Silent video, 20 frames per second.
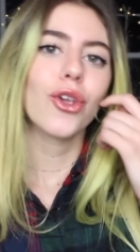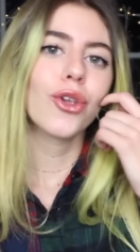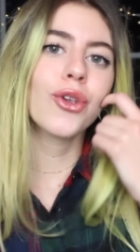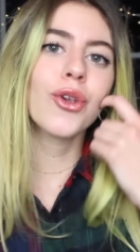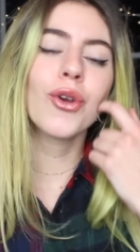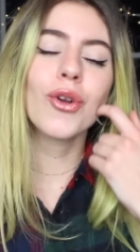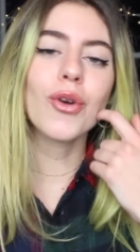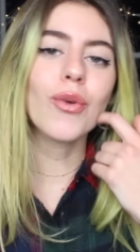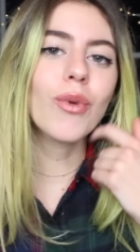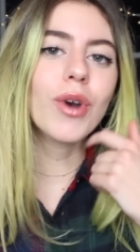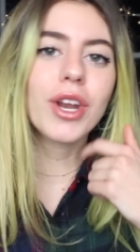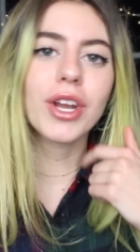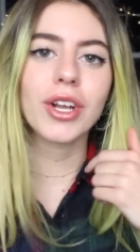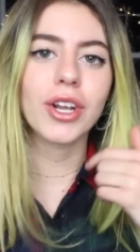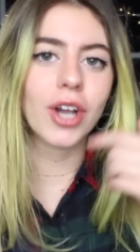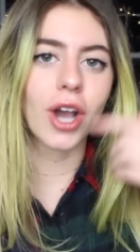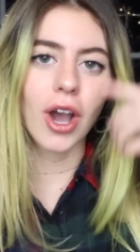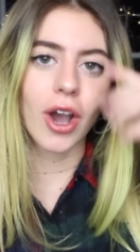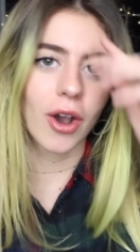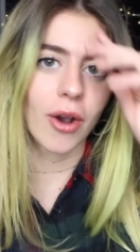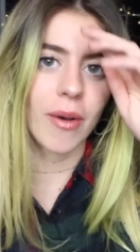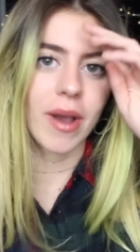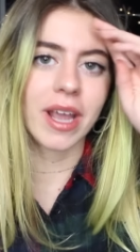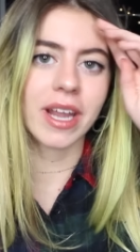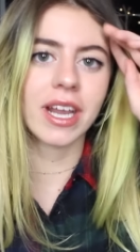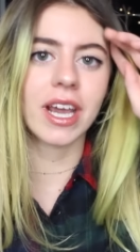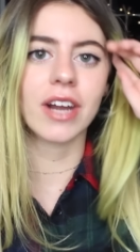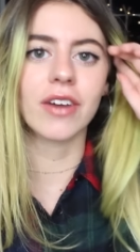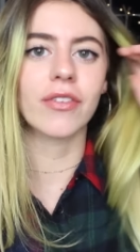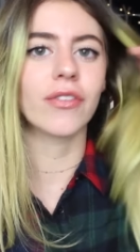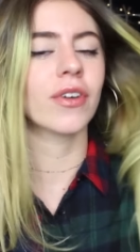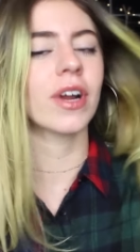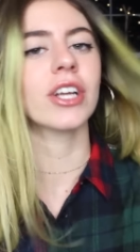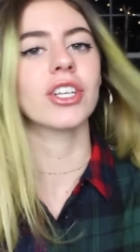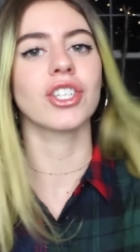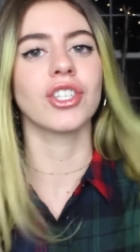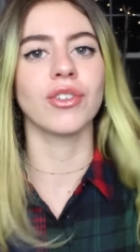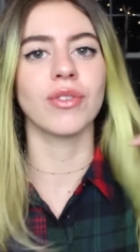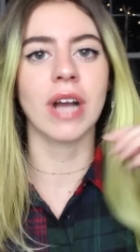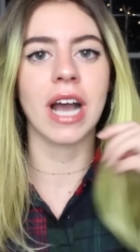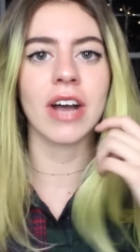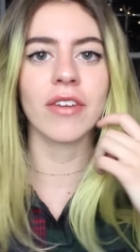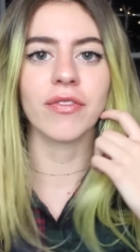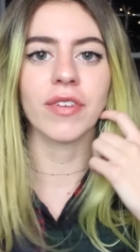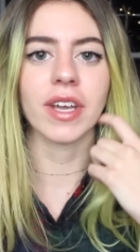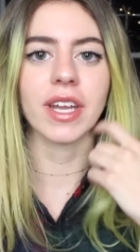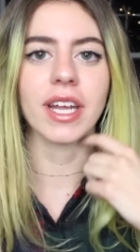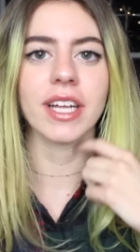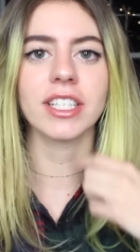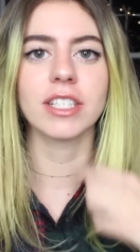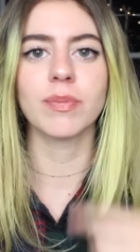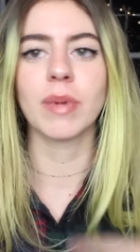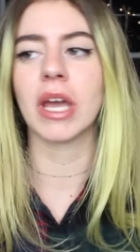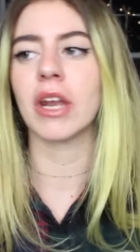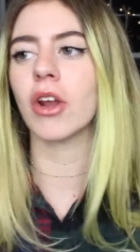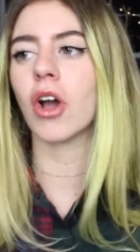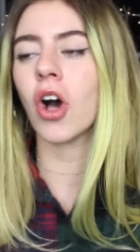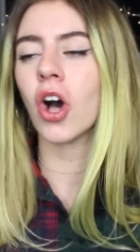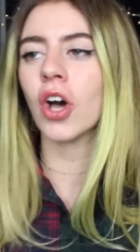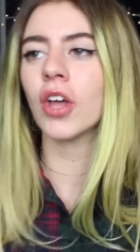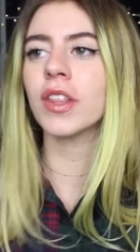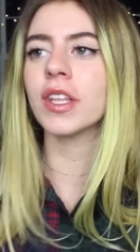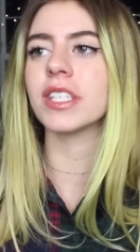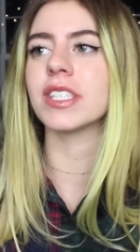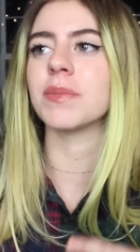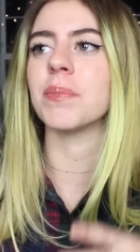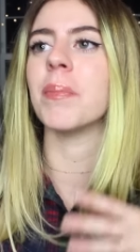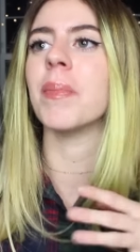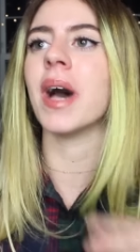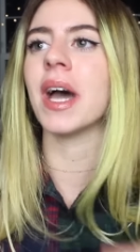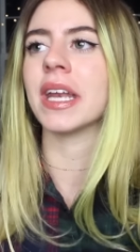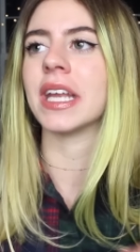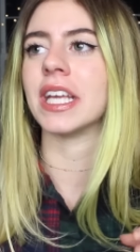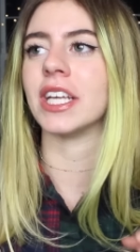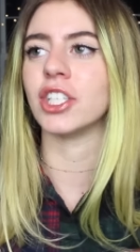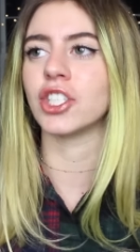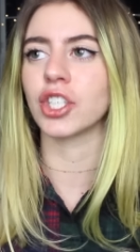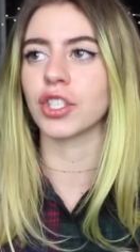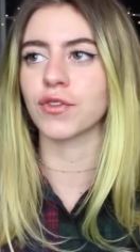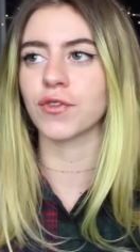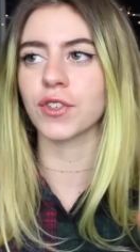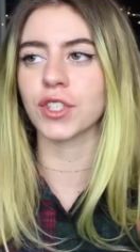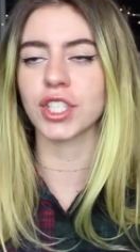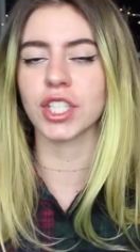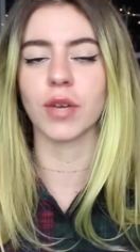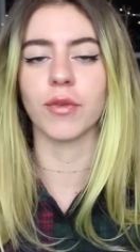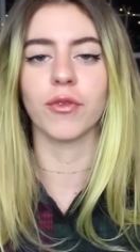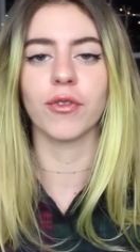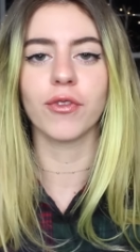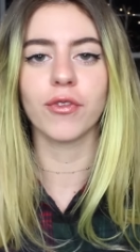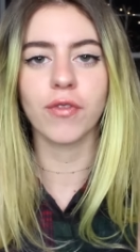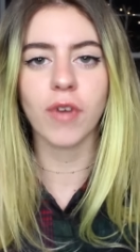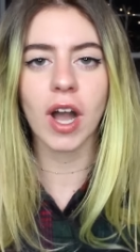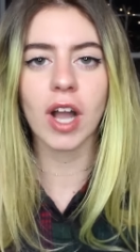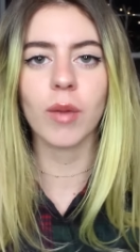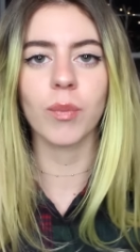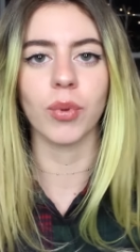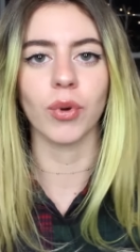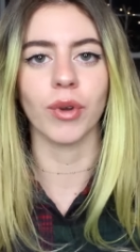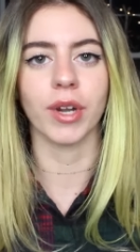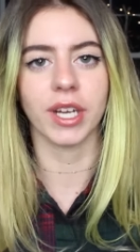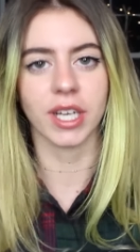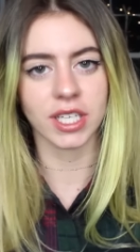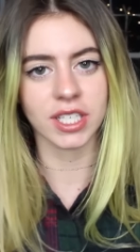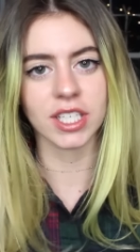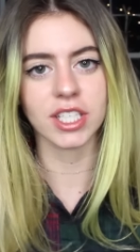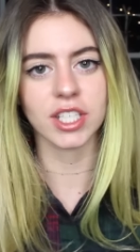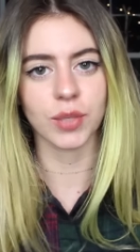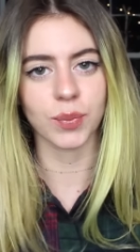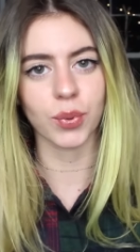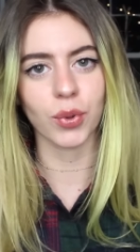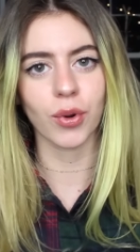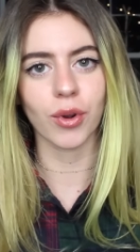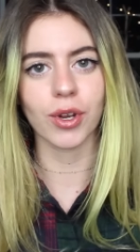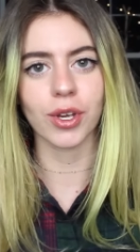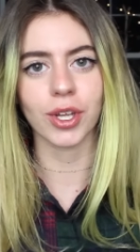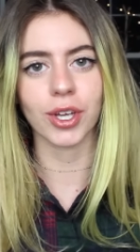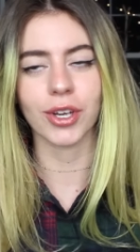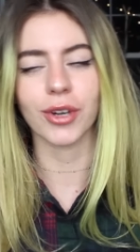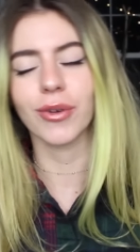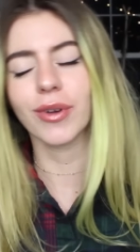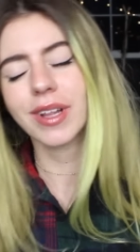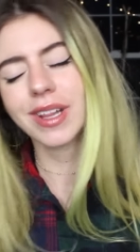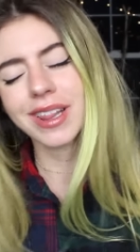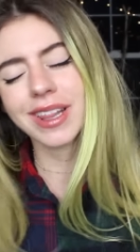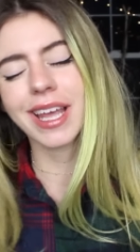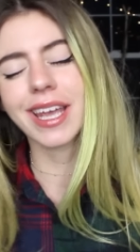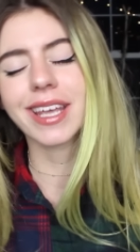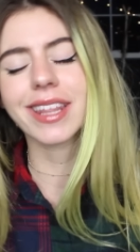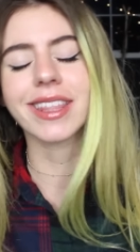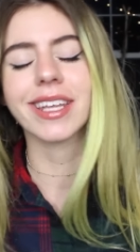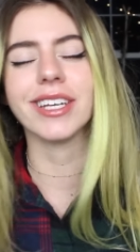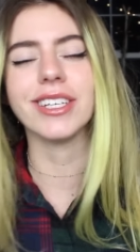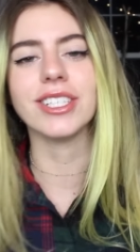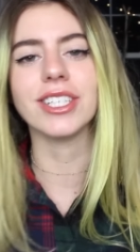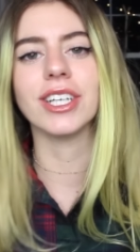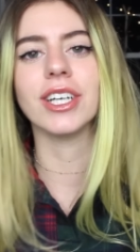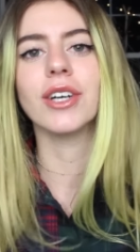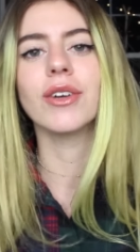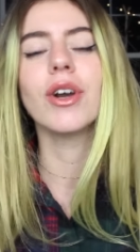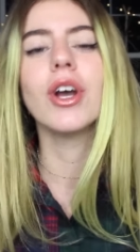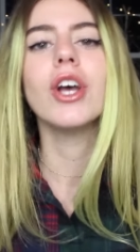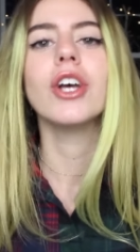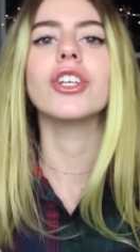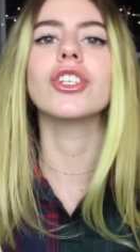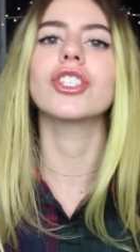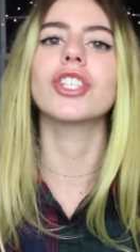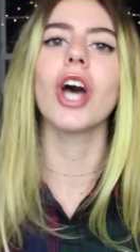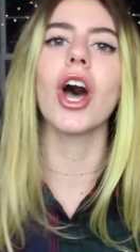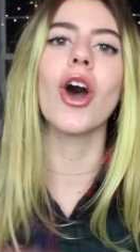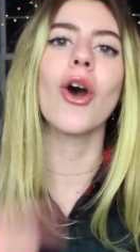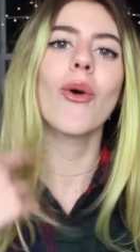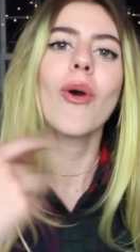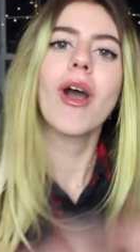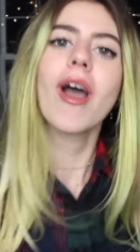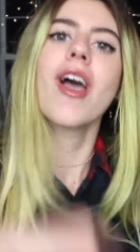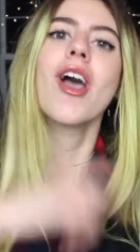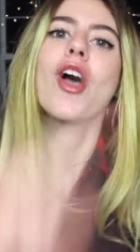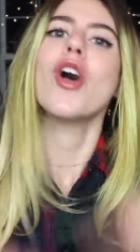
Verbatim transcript: you don't want to go and get a fresh new outfit and spend all this money just for some fuckboy to disappoint you, like they do. So,